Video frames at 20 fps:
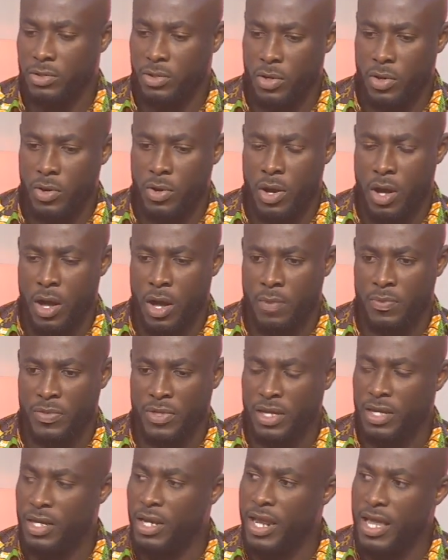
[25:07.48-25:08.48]
So
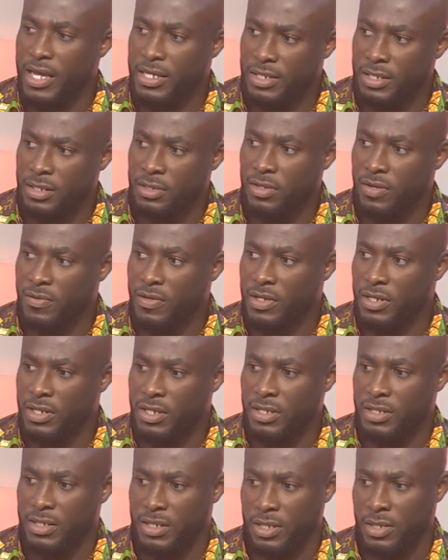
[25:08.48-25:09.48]
the elections of the
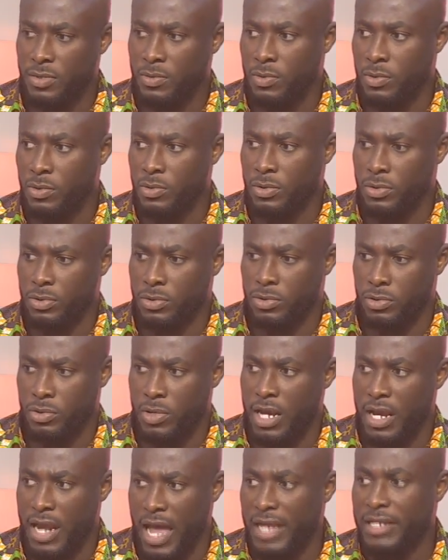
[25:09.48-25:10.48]
DC will,
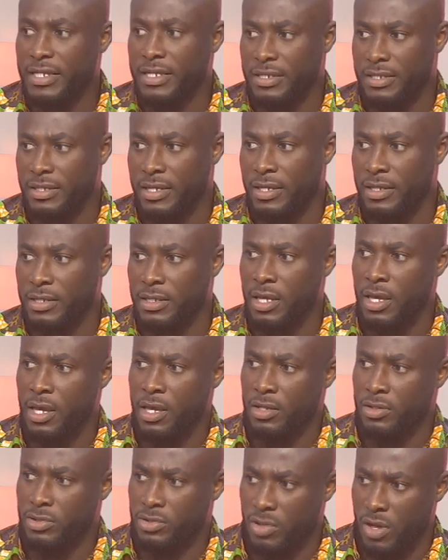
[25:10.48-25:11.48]
to a large extent,
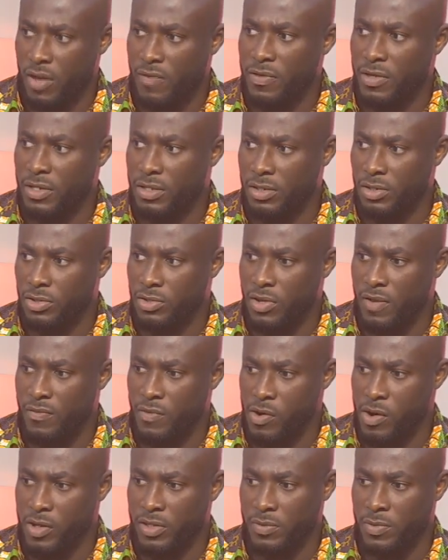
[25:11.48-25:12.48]
solve this issue of
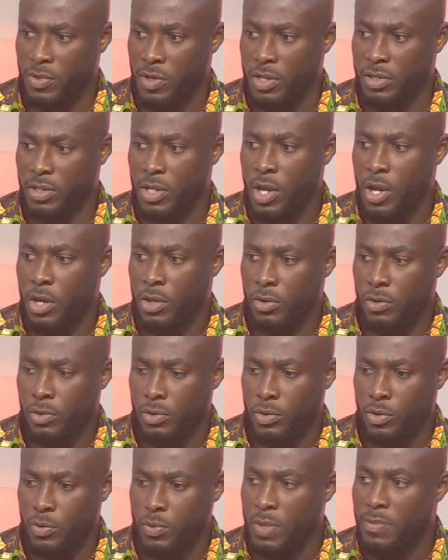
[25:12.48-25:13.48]
corruption, because
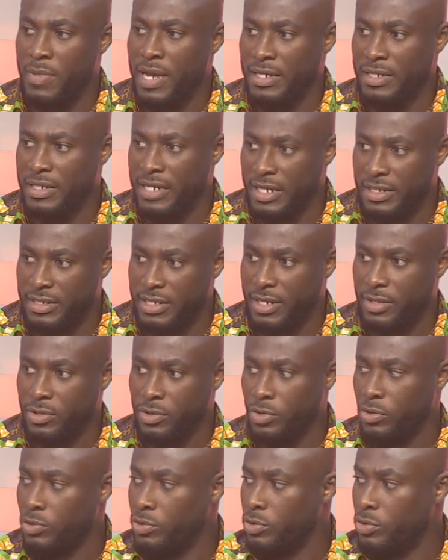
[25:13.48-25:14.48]
you'll be mandated,
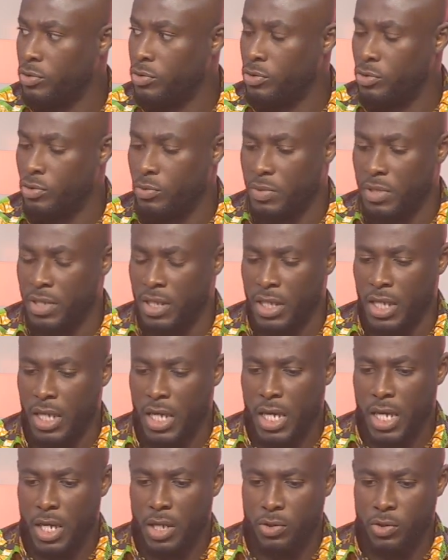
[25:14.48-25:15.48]

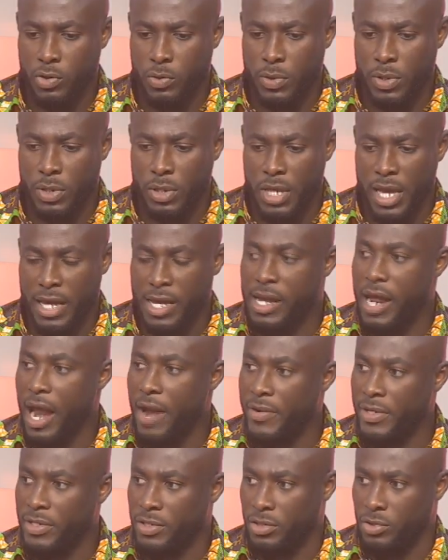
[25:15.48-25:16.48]
you'll be
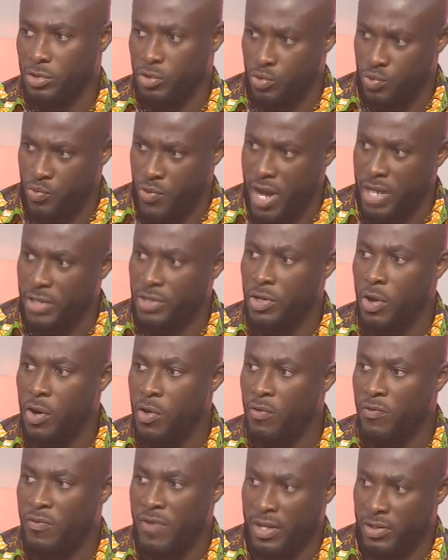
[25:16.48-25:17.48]
encouraged to raise your
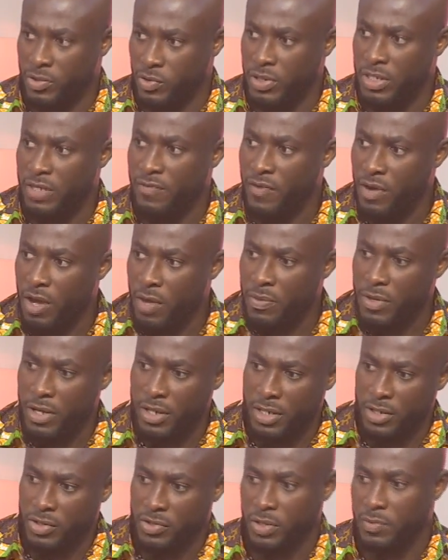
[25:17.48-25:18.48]
own funds to develop the
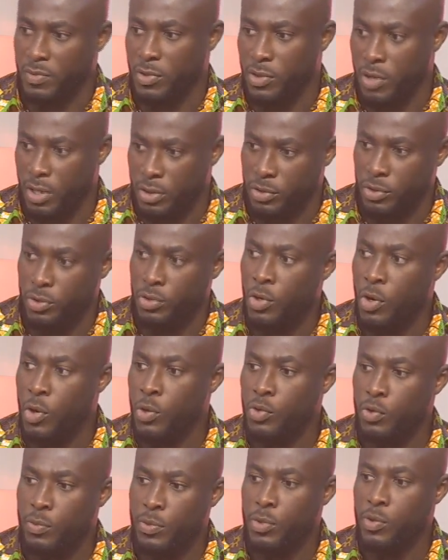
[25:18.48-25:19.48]
district, because
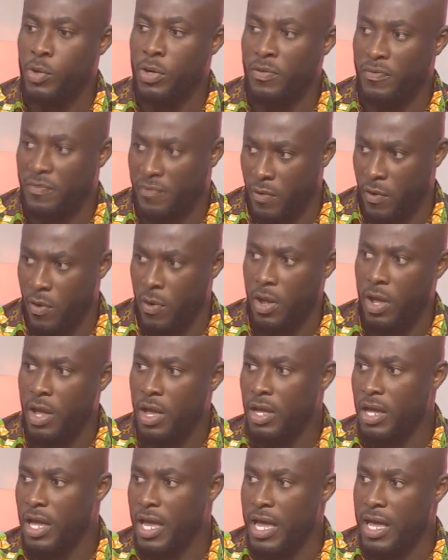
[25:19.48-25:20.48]
you'll be going for
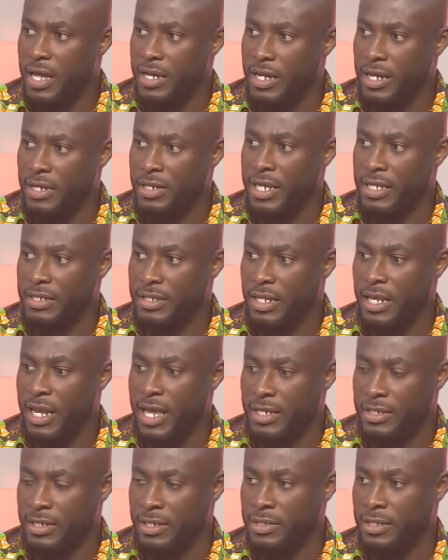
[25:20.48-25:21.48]
the next
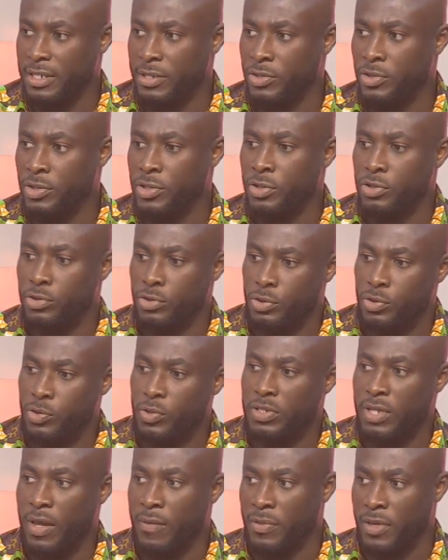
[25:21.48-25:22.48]
elections and you need to
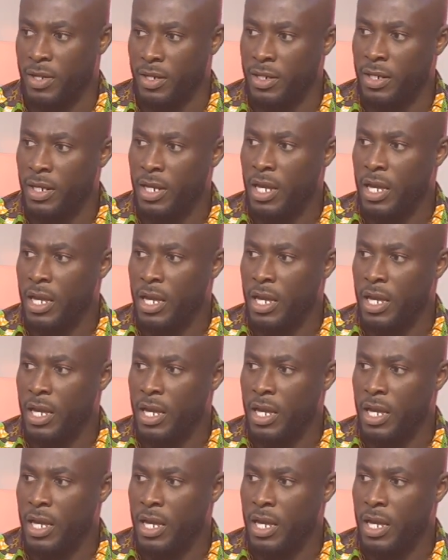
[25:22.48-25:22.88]
do something